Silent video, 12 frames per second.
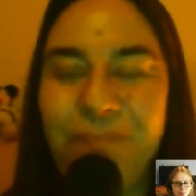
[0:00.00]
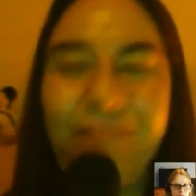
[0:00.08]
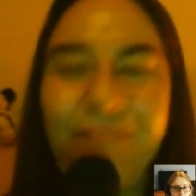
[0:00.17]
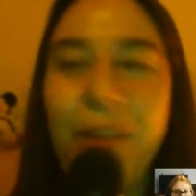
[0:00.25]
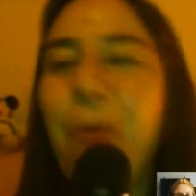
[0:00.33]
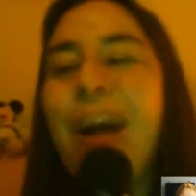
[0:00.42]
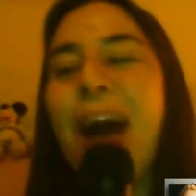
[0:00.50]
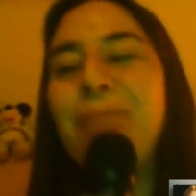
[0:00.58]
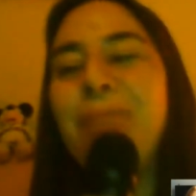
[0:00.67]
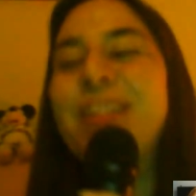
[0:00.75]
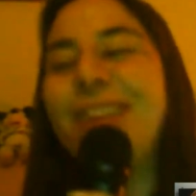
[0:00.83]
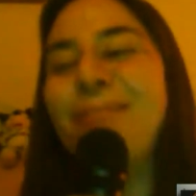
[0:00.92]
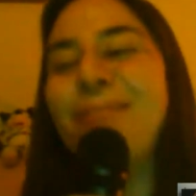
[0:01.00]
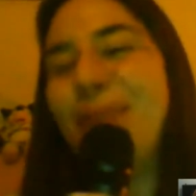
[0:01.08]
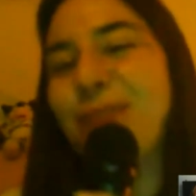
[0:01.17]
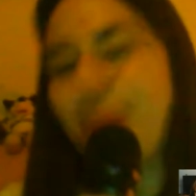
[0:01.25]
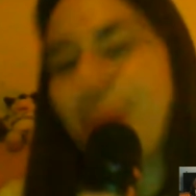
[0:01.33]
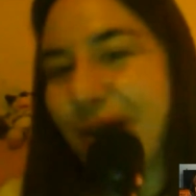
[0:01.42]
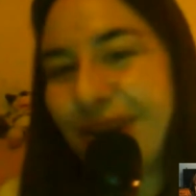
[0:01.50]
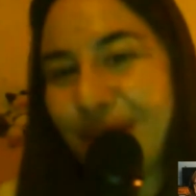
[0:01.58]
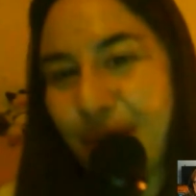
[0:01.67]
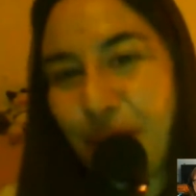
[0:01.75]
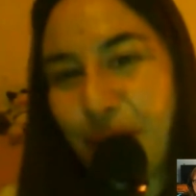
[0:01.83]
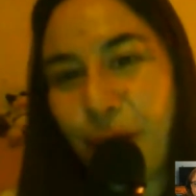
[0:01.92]
well, I'm still a bit worried
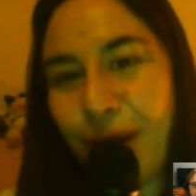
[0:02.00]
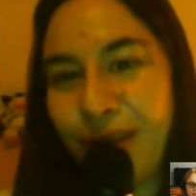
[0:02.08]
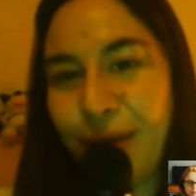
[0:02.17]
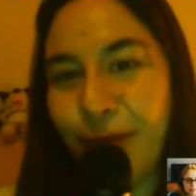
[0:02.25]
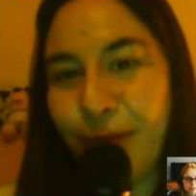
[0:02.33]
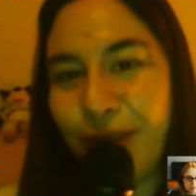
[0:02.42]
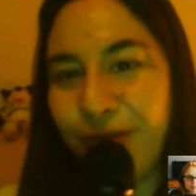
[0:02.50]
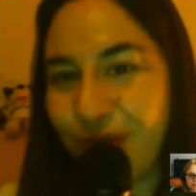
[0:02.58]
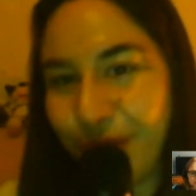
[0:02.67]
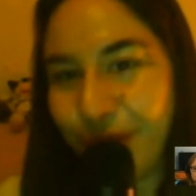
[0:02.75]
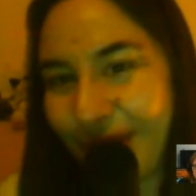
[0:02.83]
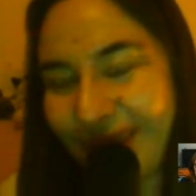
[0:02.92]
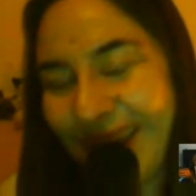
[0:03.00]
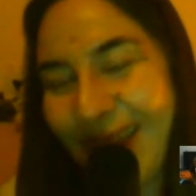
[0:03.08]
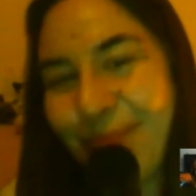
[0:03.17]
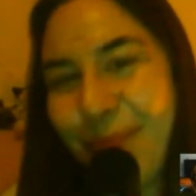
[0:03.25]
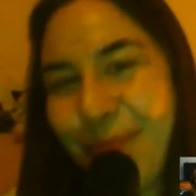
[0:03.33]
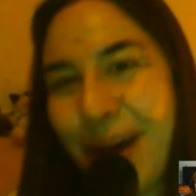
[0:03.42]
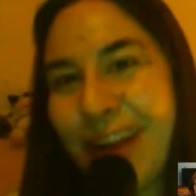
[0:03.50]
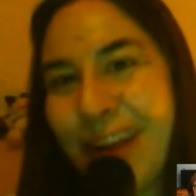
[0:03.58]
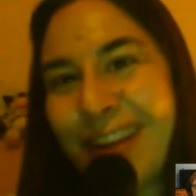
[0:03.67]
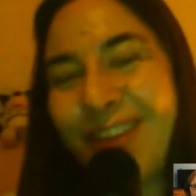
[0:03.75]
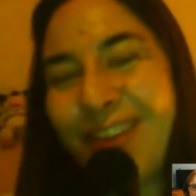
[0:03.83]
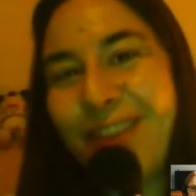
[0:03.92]
about what they will do with it, but
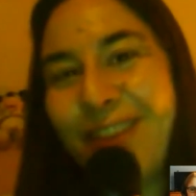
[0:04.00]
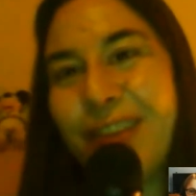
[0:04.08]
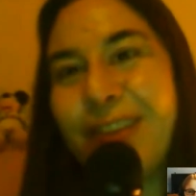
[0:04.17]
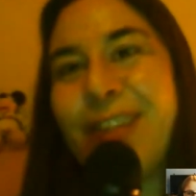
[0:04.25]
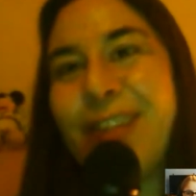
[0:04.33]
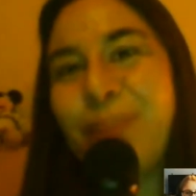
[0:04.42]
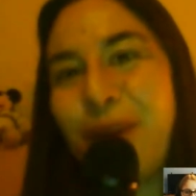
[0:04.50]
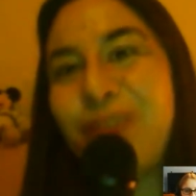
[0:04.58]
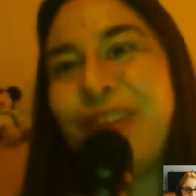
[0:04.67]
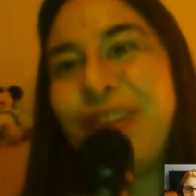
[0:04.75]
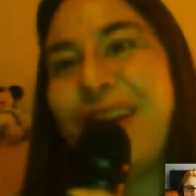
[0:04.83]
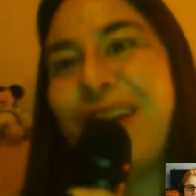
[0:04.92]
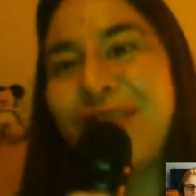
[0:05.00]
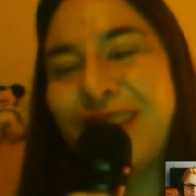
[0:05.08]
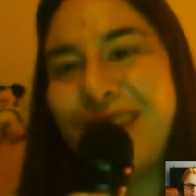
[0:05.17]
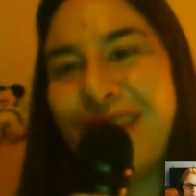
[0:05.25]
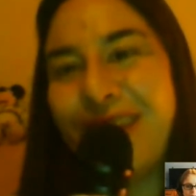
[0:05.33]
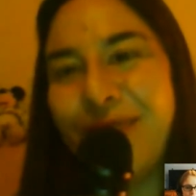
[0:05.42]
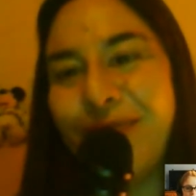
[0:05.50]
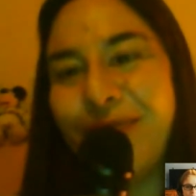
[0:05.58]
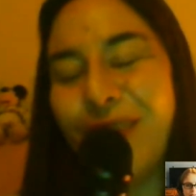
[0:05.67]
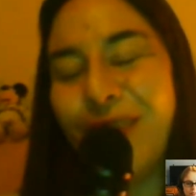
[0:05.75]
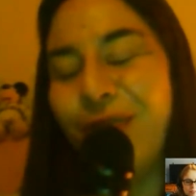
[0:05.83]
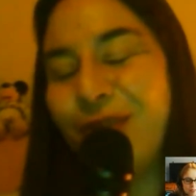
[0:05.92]
even especially after the
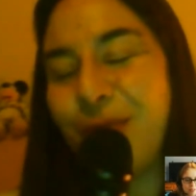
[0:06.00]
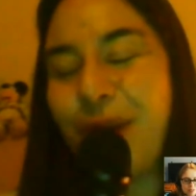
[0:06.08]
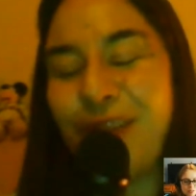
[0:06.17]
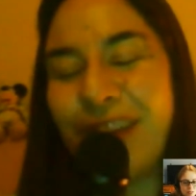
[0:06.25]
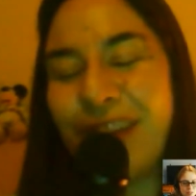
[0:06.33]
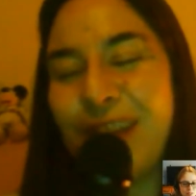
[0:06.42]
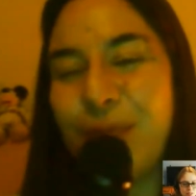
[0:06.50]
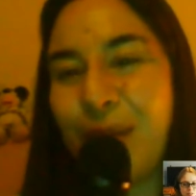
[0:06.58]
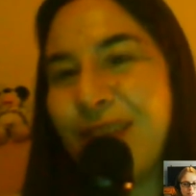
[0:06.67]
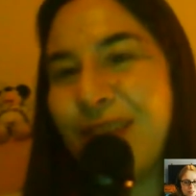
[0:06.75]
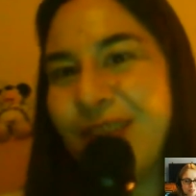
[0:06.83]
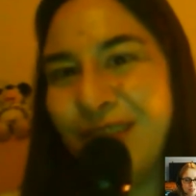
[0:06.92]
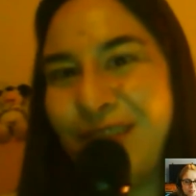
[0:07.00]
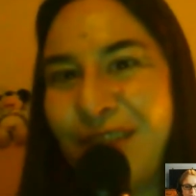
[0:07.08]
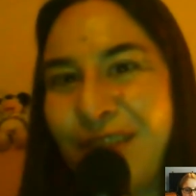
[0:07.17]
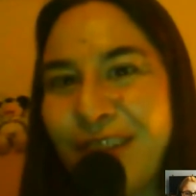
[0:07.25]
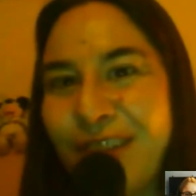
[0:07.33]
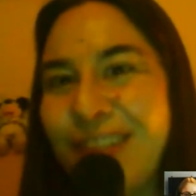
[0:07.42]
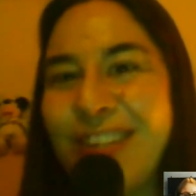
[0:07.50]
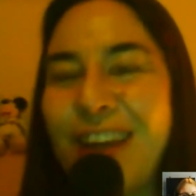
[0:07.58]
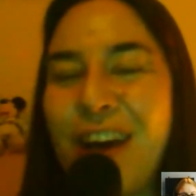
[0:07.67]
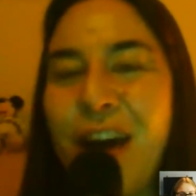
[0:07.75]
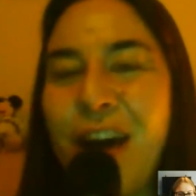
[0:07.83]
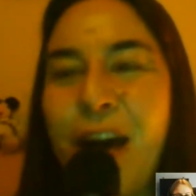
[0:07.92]
news about the expanded universe.
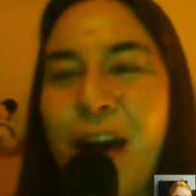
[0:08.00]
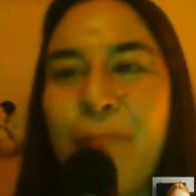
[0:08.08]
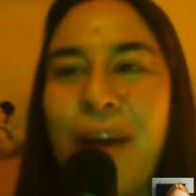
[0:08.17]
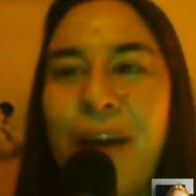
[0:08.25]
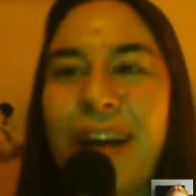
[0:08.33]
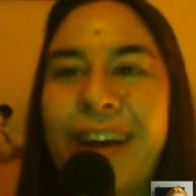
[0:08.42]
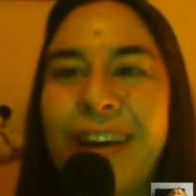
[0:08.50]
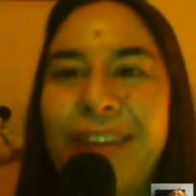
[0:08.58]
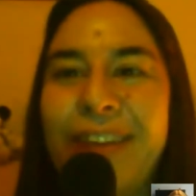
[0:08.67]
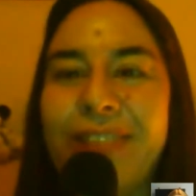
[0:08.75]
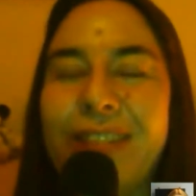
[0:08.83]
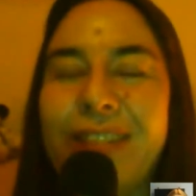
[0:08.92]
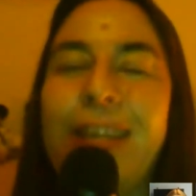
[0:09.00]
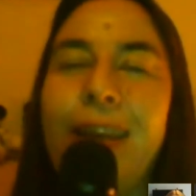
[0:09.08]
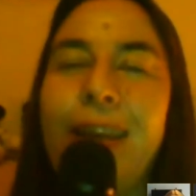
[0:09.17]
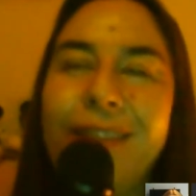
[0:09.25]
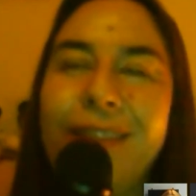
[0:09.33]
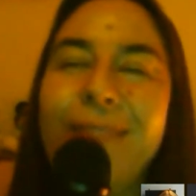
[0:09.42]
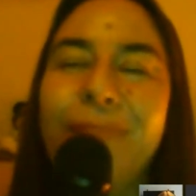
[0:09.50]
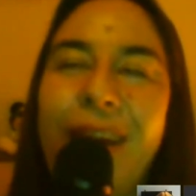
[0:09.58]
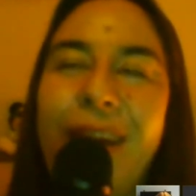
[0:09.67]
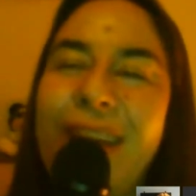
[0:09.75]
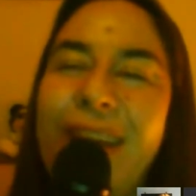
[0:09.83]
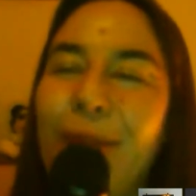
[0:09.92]
But seeing Mark
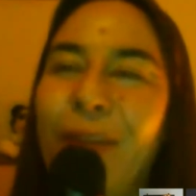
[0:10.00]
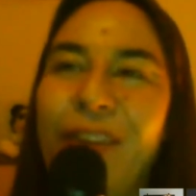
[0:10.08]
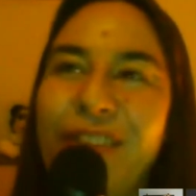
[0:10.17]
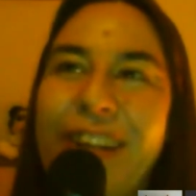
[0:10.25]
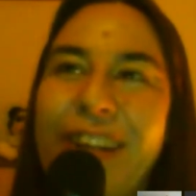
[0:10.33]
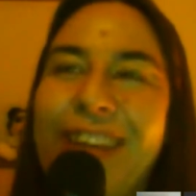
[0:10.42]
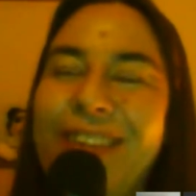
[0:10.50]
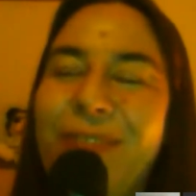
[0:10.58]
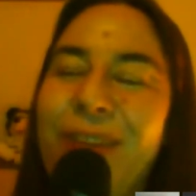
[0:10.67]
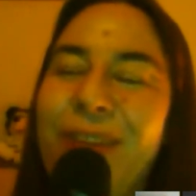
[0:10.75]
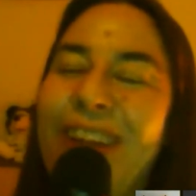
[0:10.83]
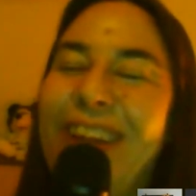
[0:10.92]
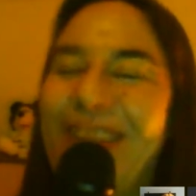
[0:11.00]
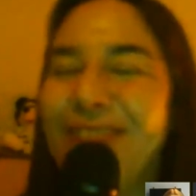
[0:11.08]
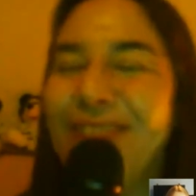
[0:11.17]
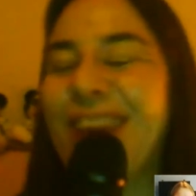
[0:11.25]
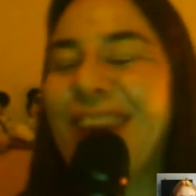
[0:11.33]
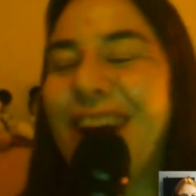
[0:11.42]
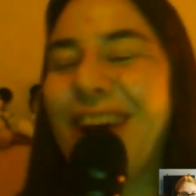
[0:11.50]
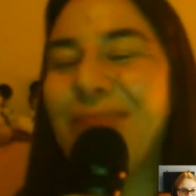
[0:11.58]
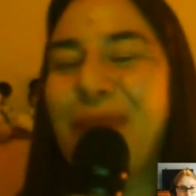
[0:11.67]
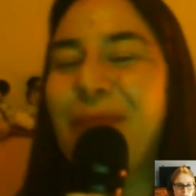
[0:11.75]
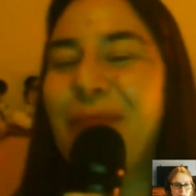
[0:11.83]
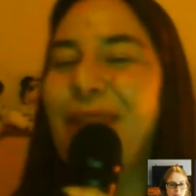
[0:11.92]
Hamill on the list really made
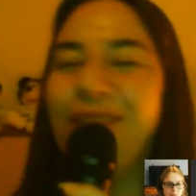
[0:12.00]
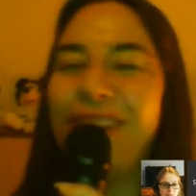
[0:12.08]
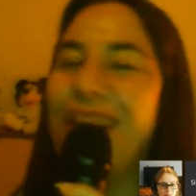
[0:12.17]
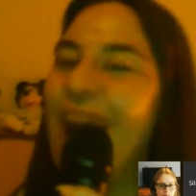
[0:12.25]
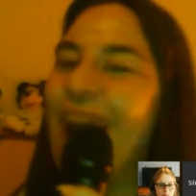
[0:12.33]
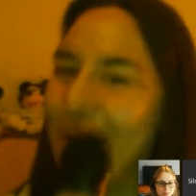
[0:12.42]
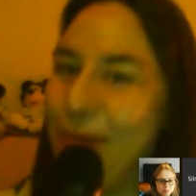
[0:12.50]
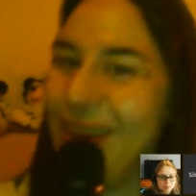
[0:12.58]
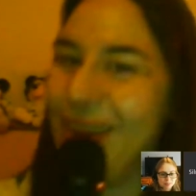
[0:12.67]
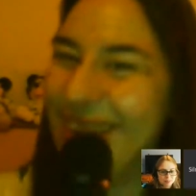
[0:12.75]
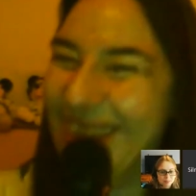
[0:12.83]
me very happy.